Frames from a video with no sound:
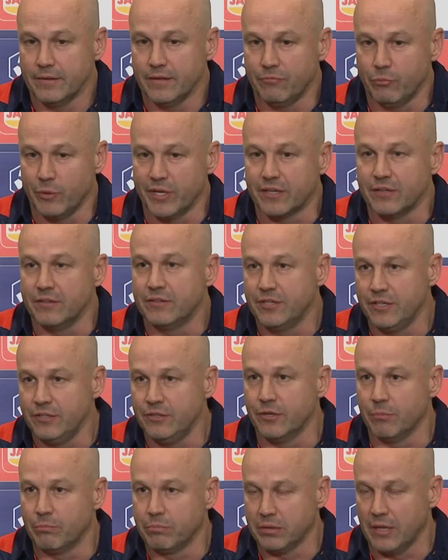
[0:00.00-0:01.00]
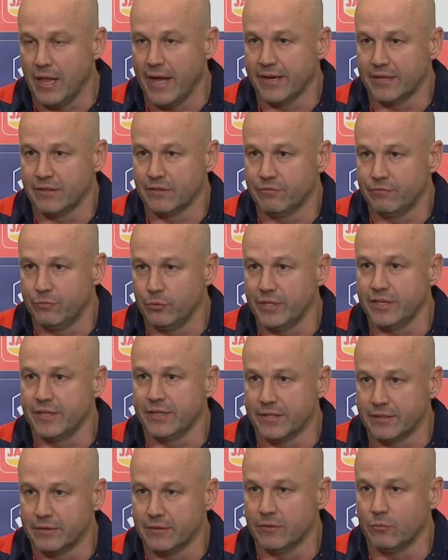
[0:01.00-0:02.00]
if we continue to play the
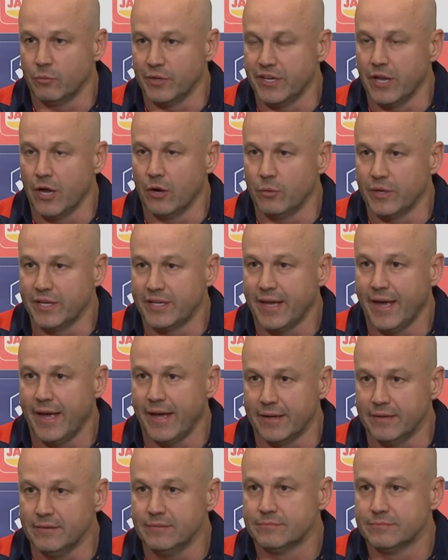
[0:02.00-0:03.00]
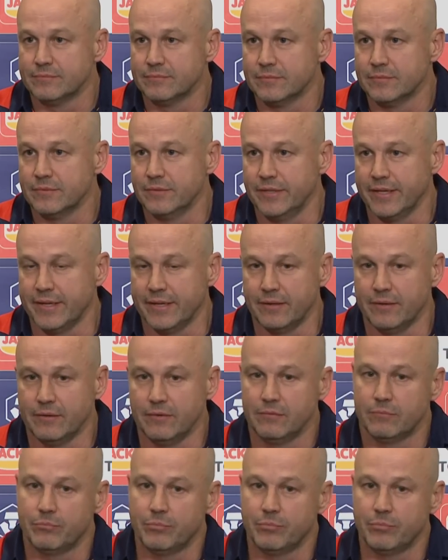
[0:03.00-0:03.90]
footy that we know we can, then